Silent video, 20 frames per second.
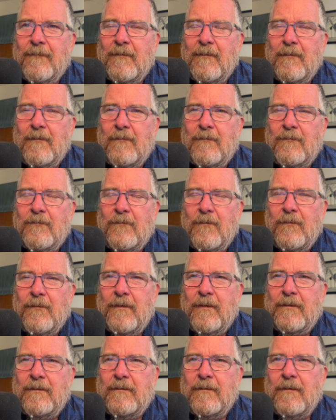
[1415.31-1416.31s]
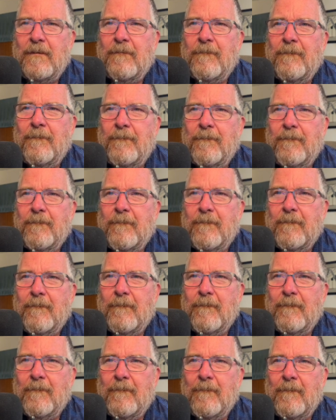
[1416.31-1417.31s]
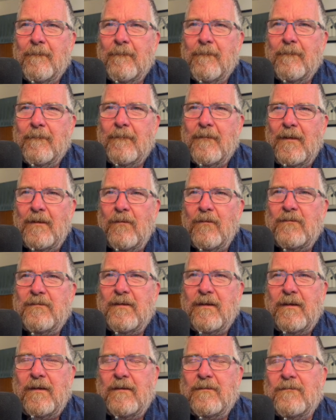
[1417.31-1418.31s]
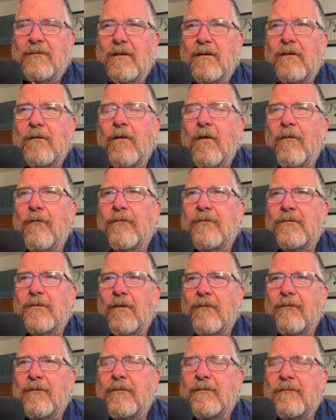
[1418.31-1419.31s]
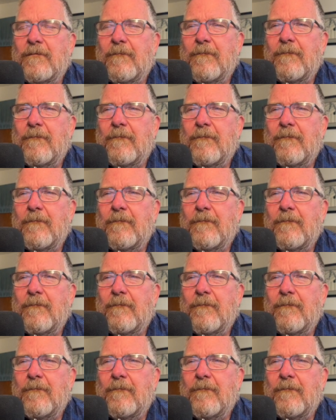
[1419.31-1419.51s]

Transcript: so that it looks like it's on a curved surface.